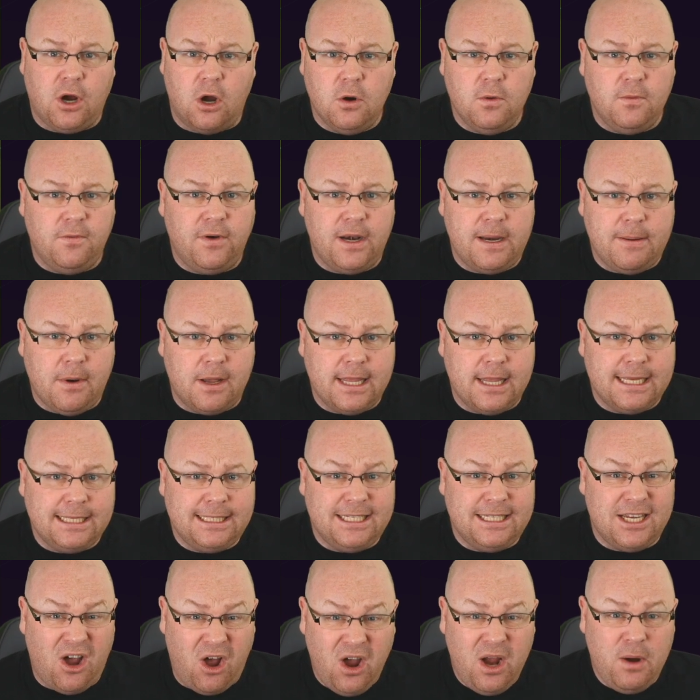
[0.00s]
Hopefully, by the
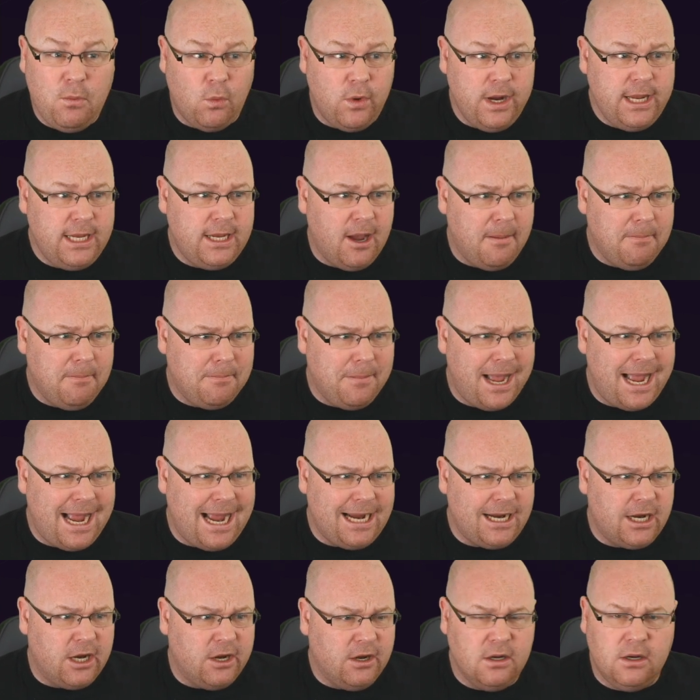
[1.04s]
time we come
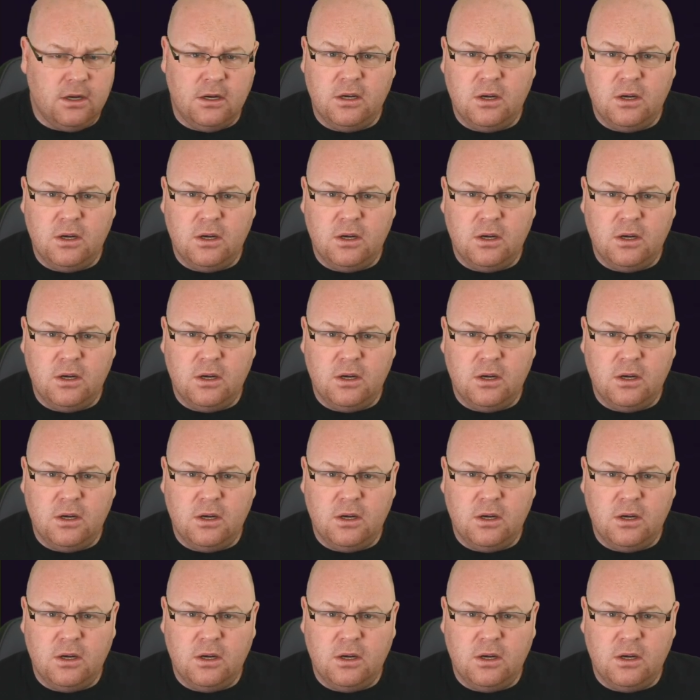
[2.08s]
back,